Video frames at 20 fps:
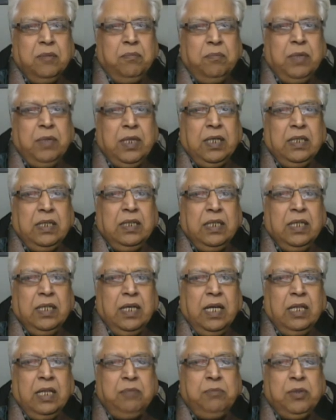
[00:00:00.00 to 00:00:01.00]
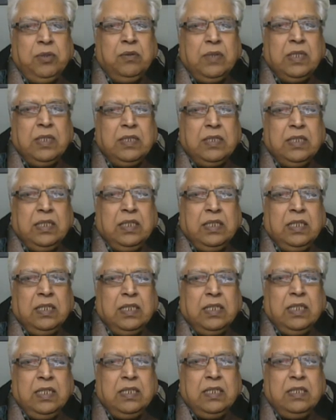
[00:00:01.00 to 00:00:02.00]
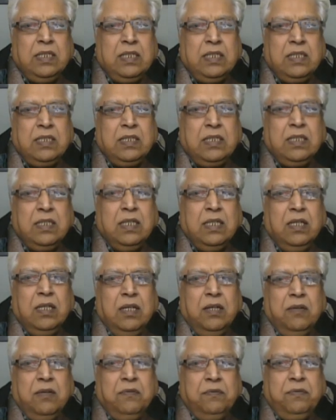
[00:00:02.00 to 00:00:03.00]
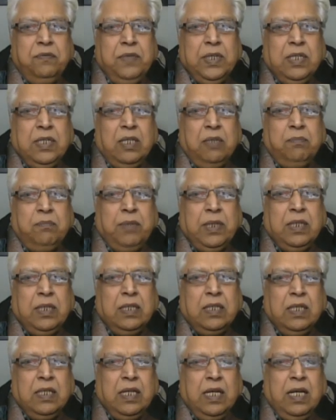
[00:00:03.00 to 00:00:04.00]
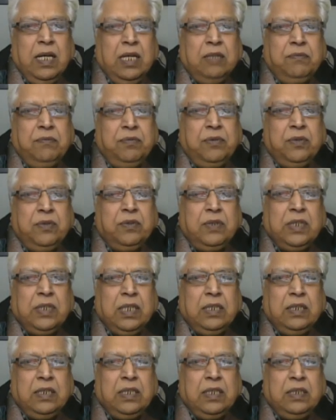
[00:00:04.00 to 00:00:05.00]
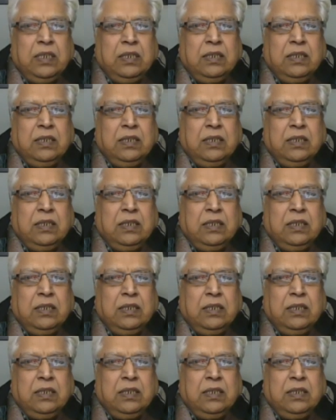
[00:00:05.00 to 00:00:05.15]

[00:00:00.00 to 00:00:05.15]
blood, and mucus increases fecal bulk and fluid content.